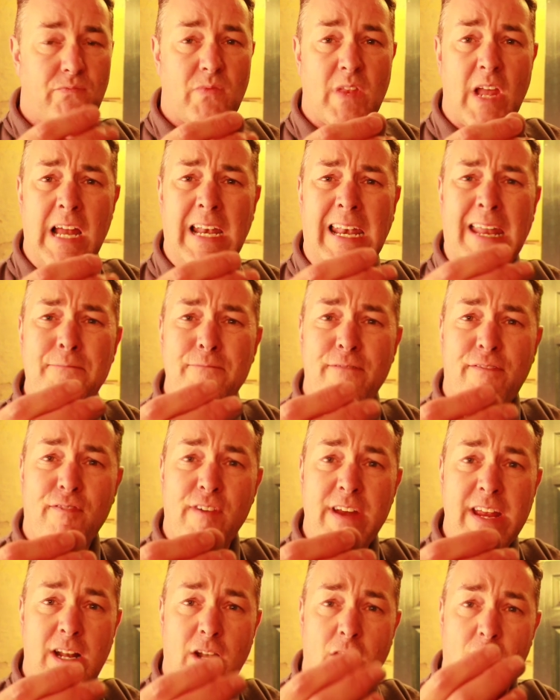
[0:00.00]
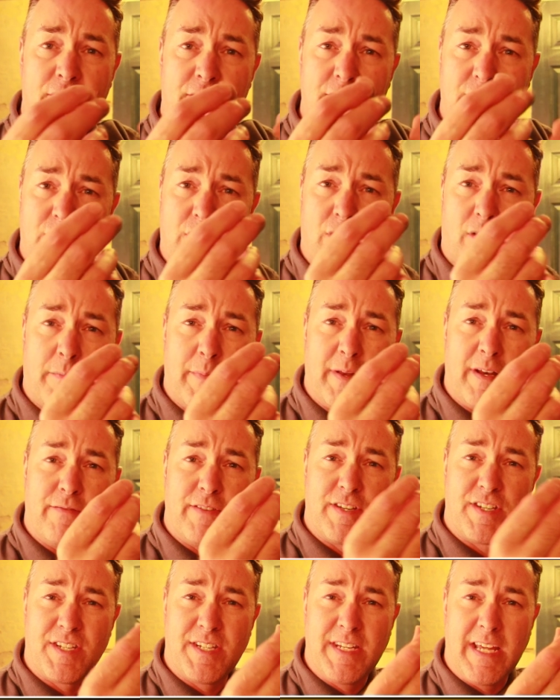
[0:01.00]
a lint-free cloth that's got a bit of a
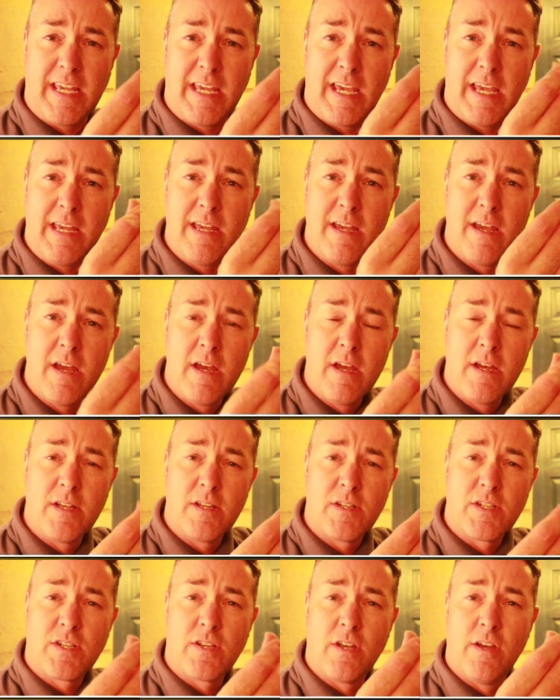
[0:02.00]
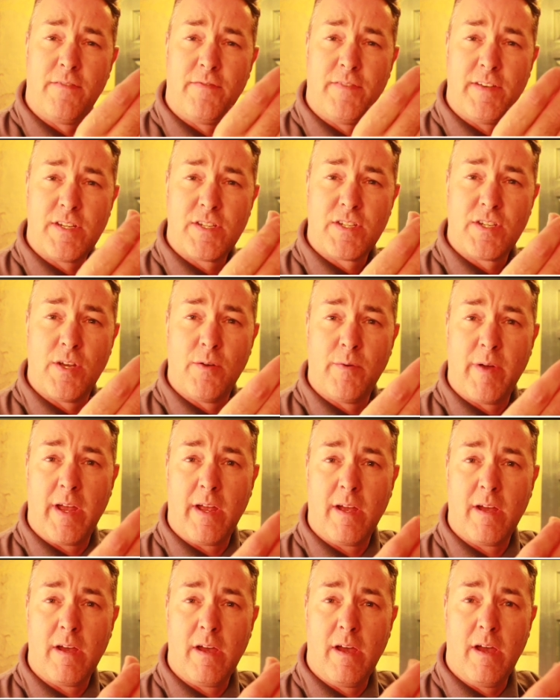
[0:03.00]
sticky surface to it.
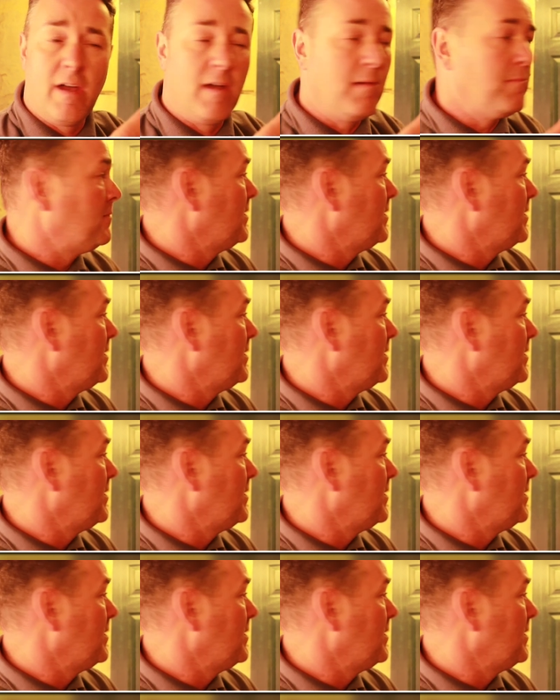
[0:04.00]
Um,